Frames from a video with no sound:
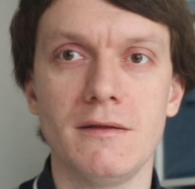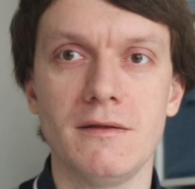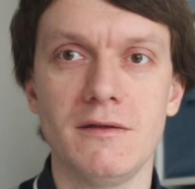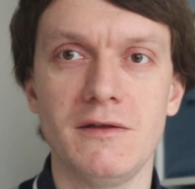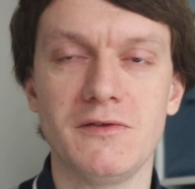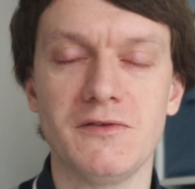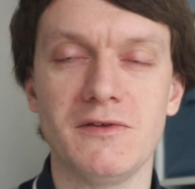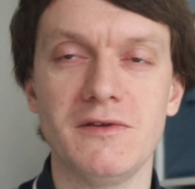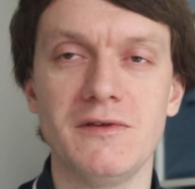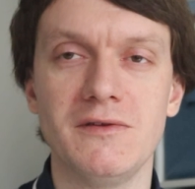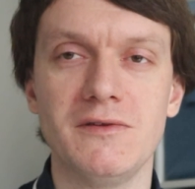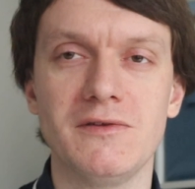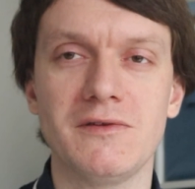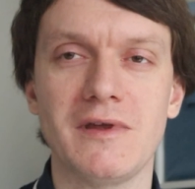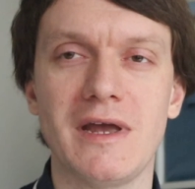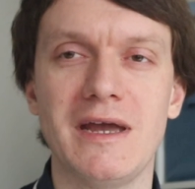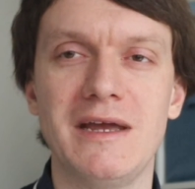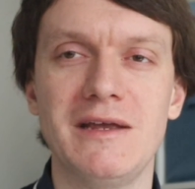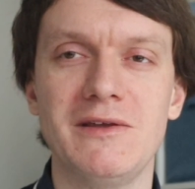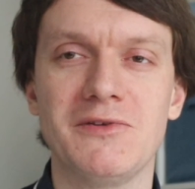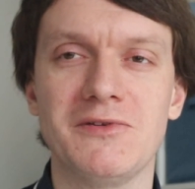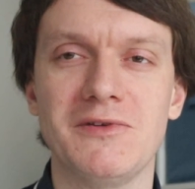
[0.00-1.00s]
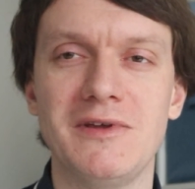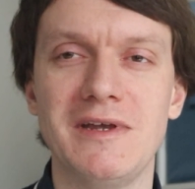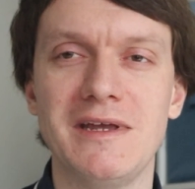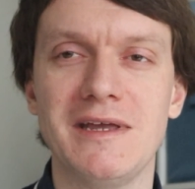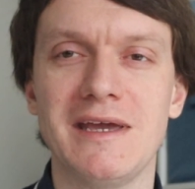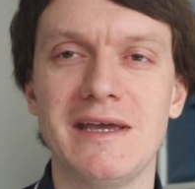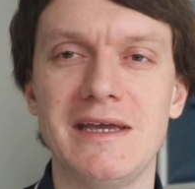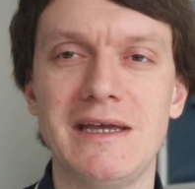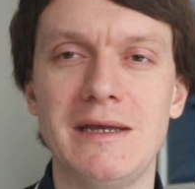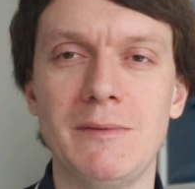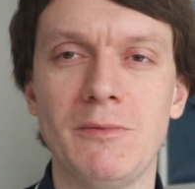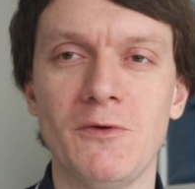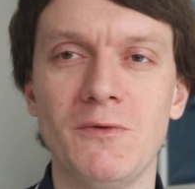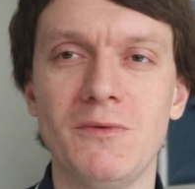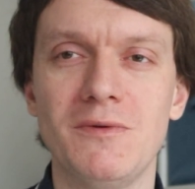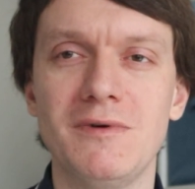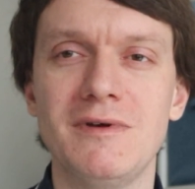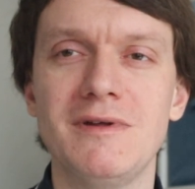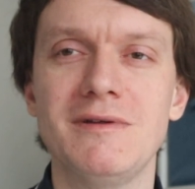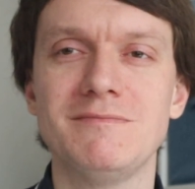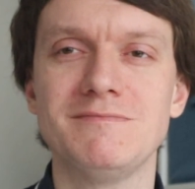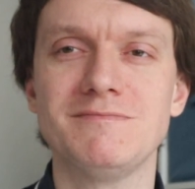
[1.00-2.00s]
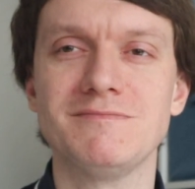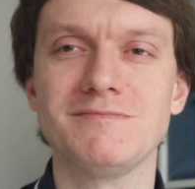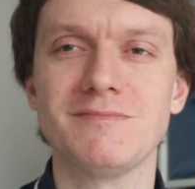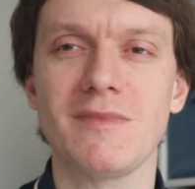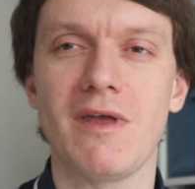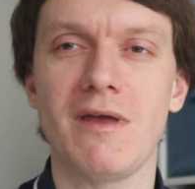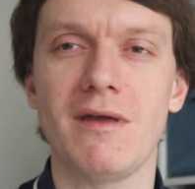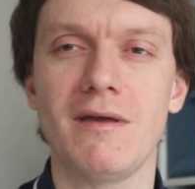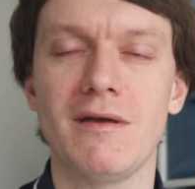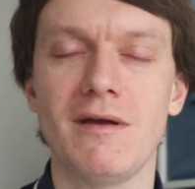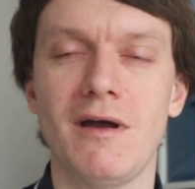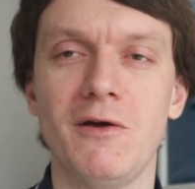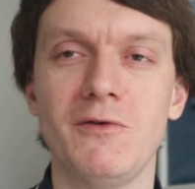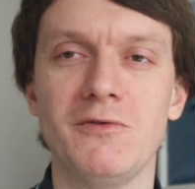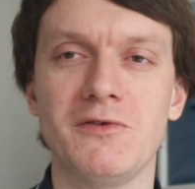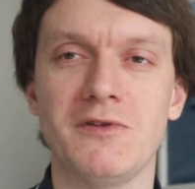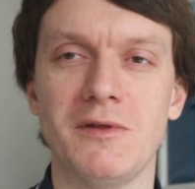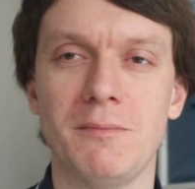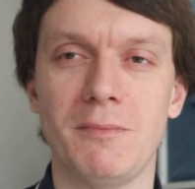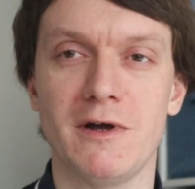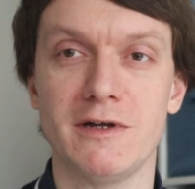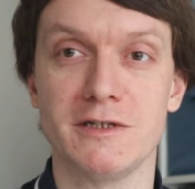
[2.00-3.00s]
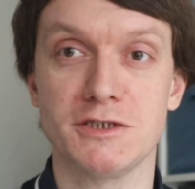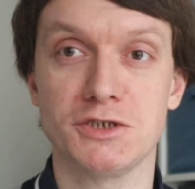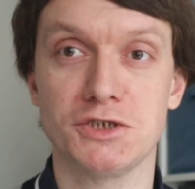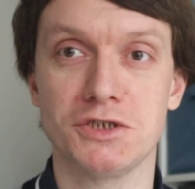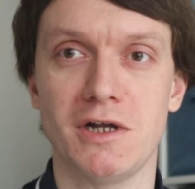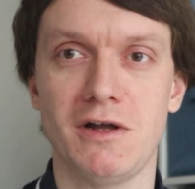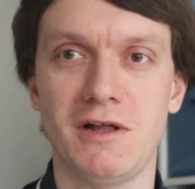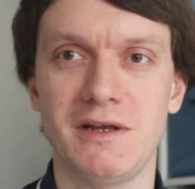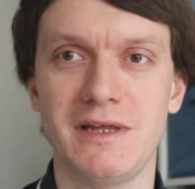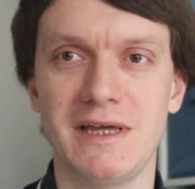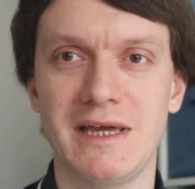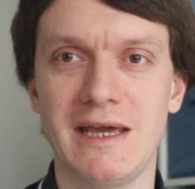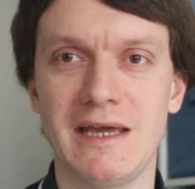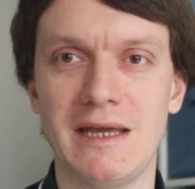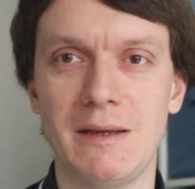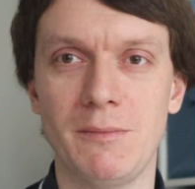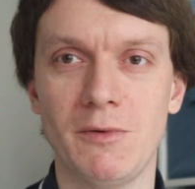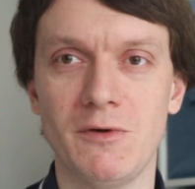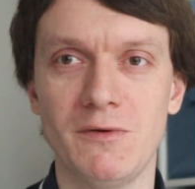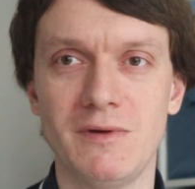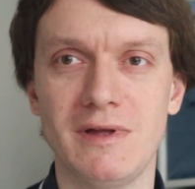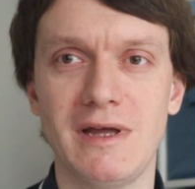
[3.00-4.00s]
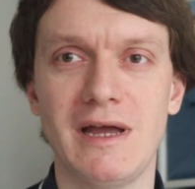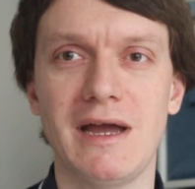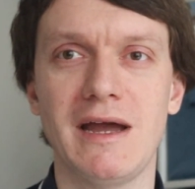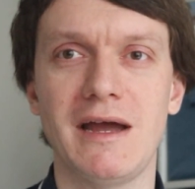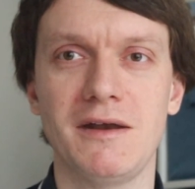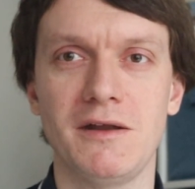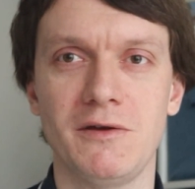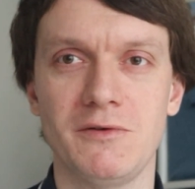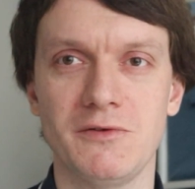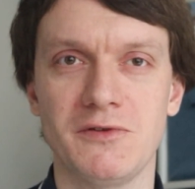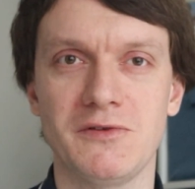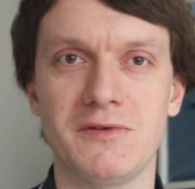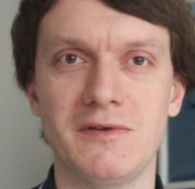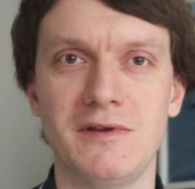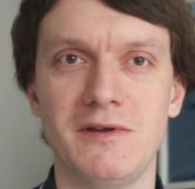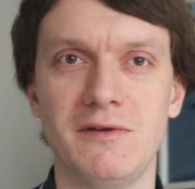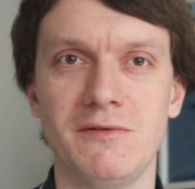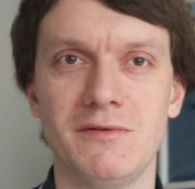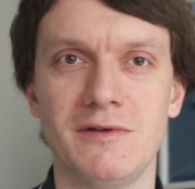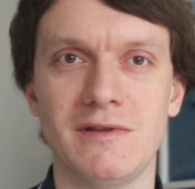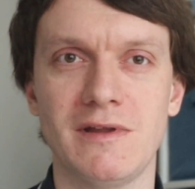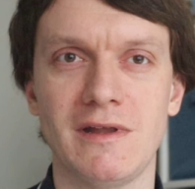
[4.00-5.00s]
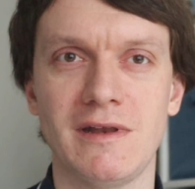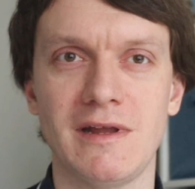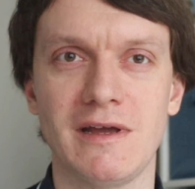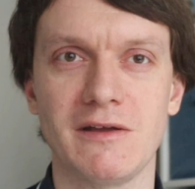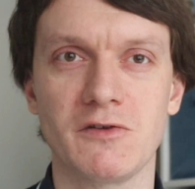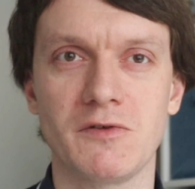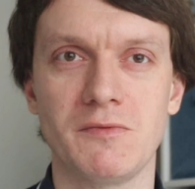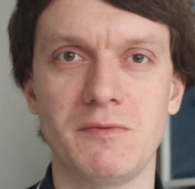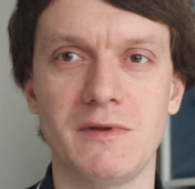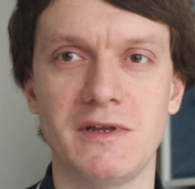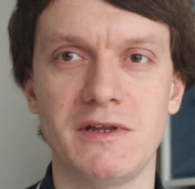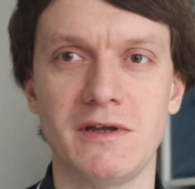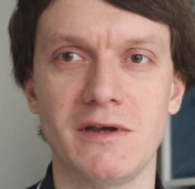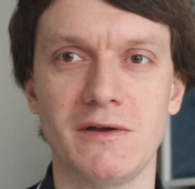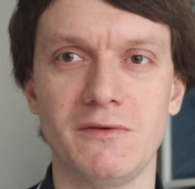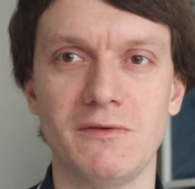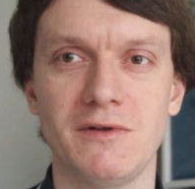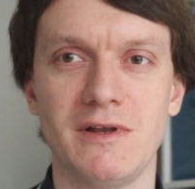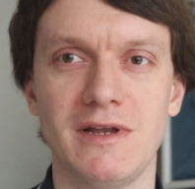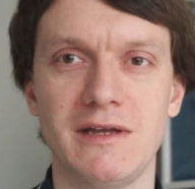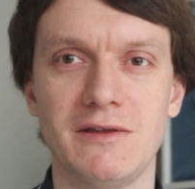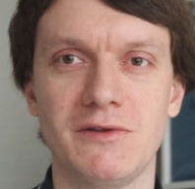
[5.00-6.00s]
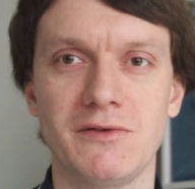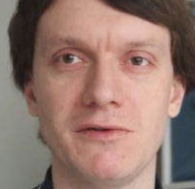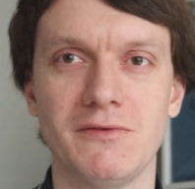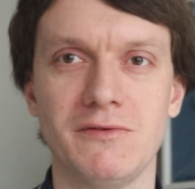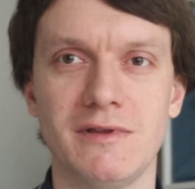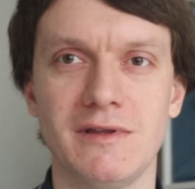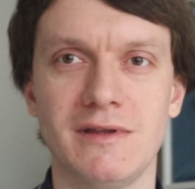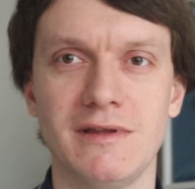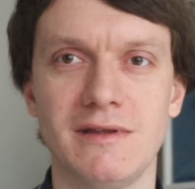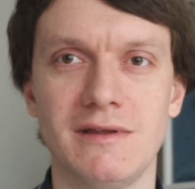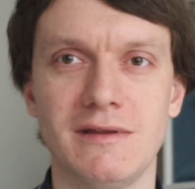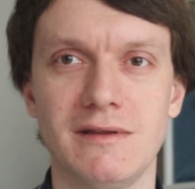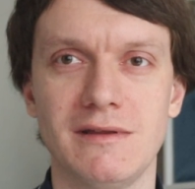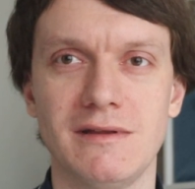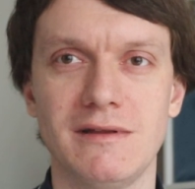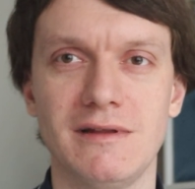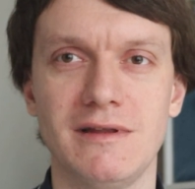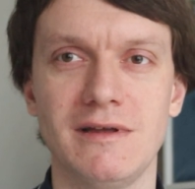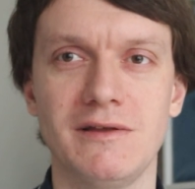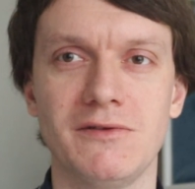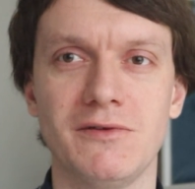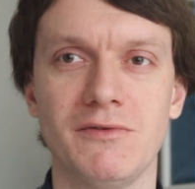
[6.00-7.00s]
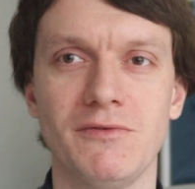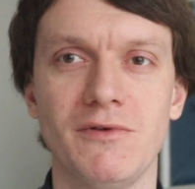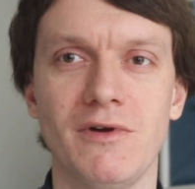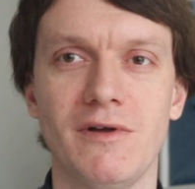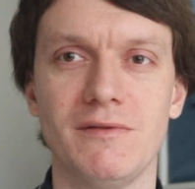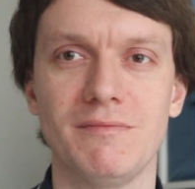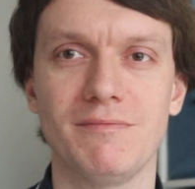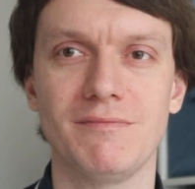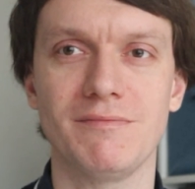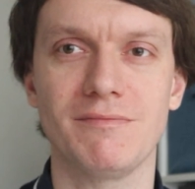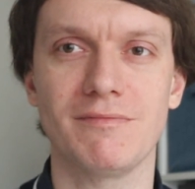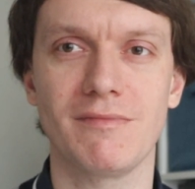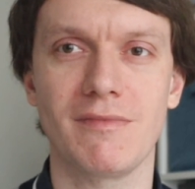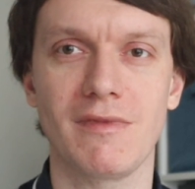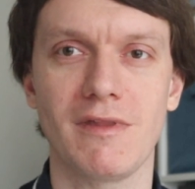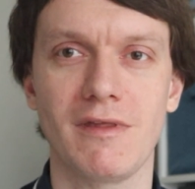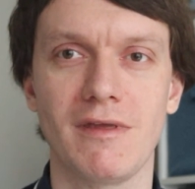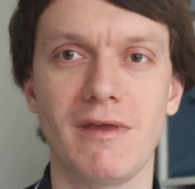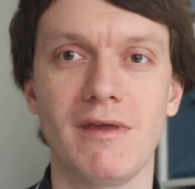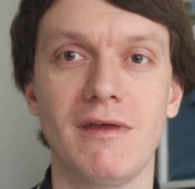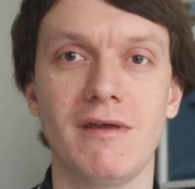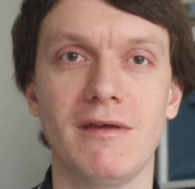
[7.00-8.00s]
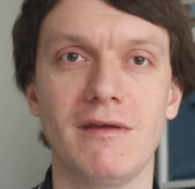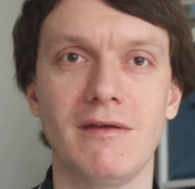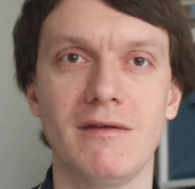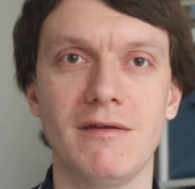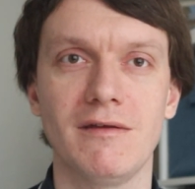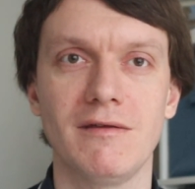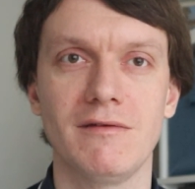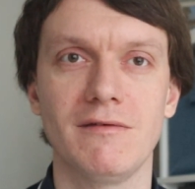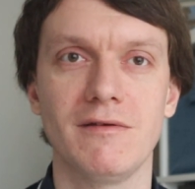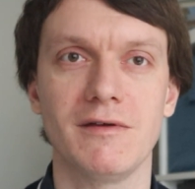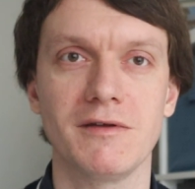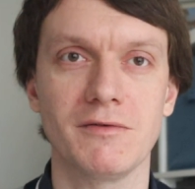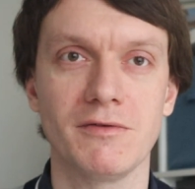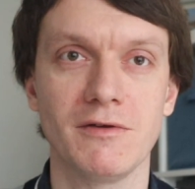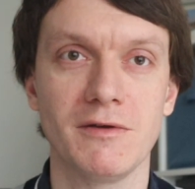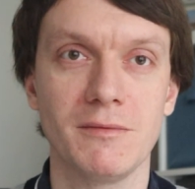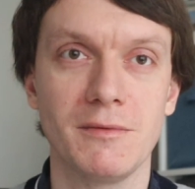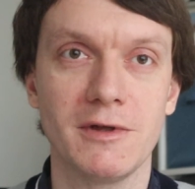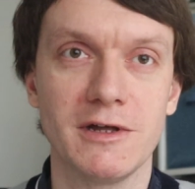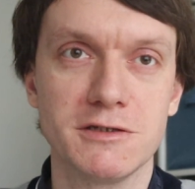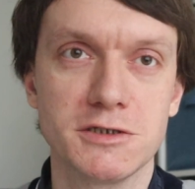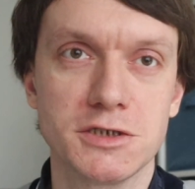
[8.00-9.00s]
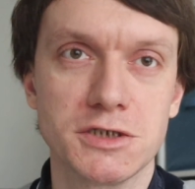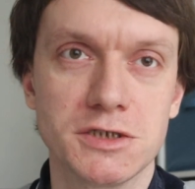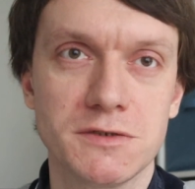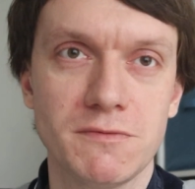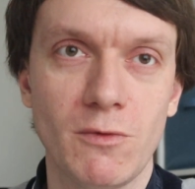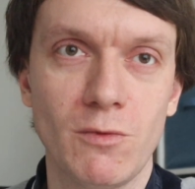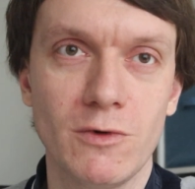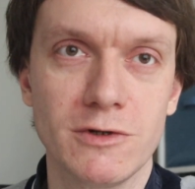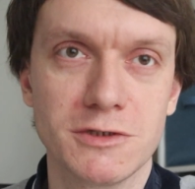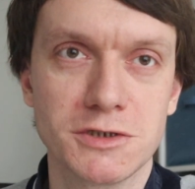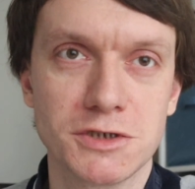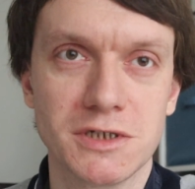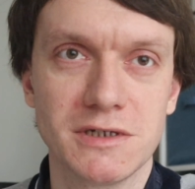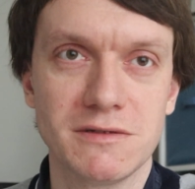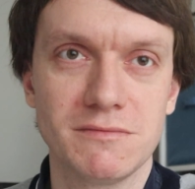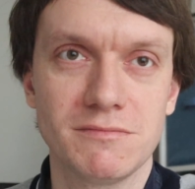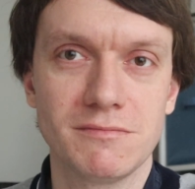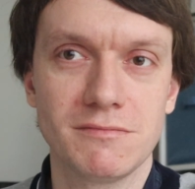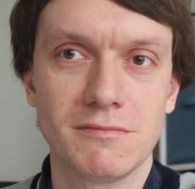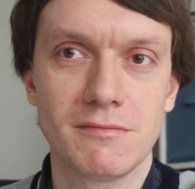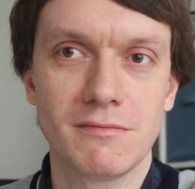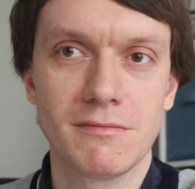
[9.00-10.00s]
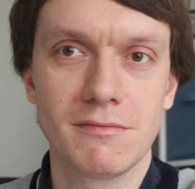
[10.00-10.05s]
This is AC Keeble, hosted by Charlie Keeble, and I'll see you in the next video later on. Thank you very much for watching.